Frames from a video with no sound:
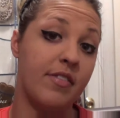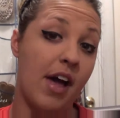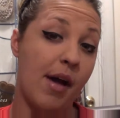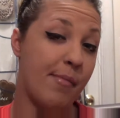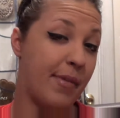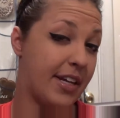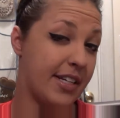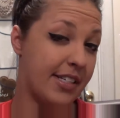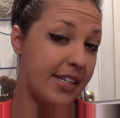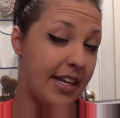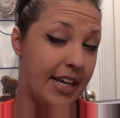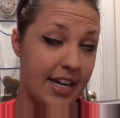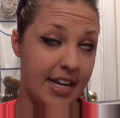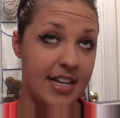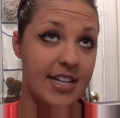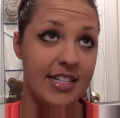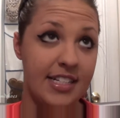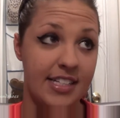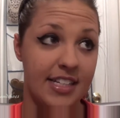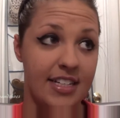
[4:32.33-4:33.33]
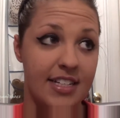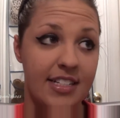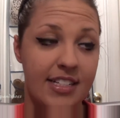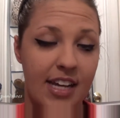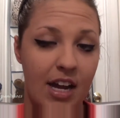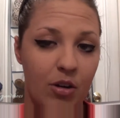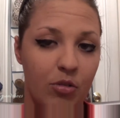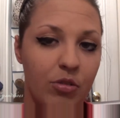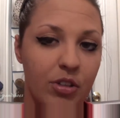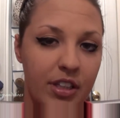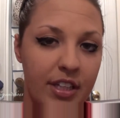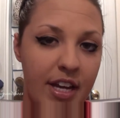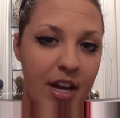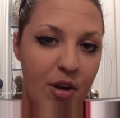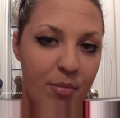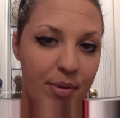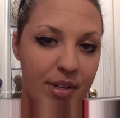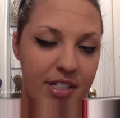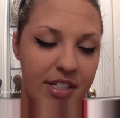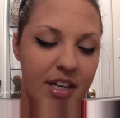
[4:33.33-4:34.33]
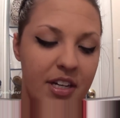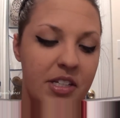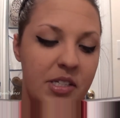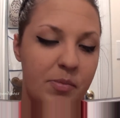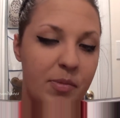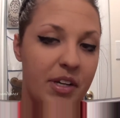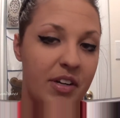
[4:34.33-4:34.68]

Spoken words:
If that makes any sense, I really hope it does,